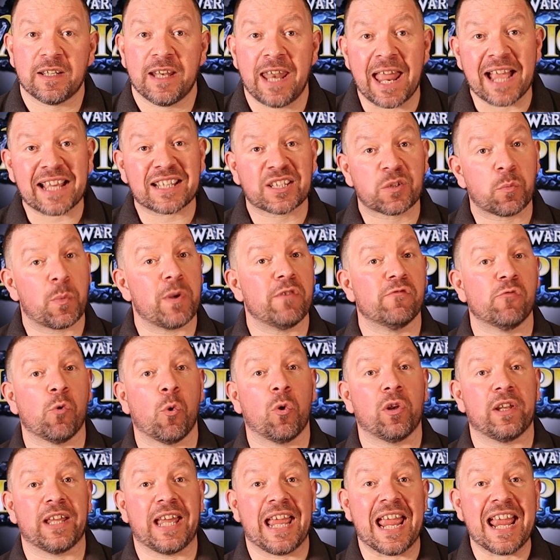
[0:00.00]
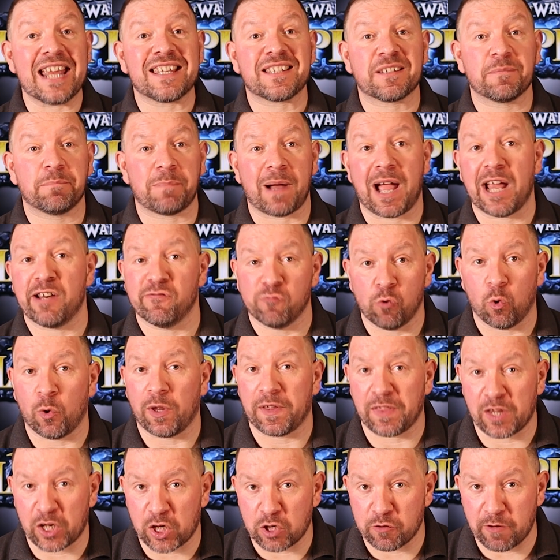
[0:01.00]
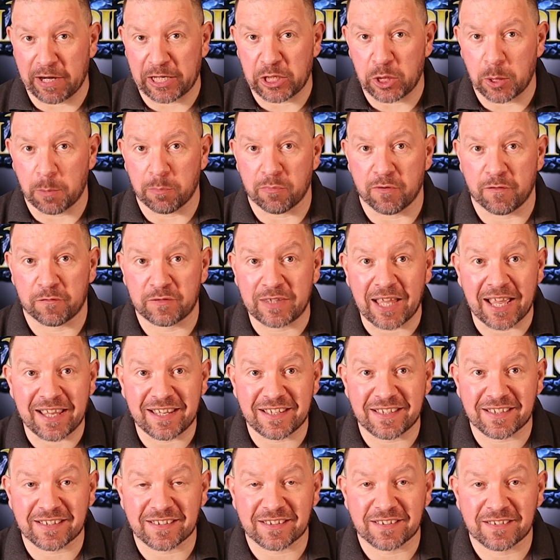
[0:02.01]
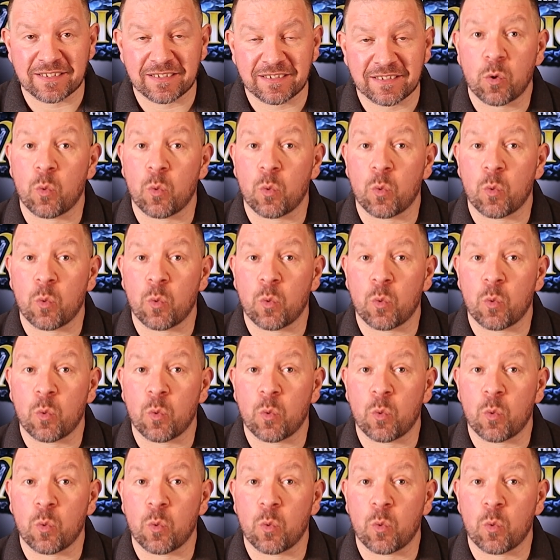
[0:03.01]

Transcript: Next, we roll a hit by rolling the correct number of dice.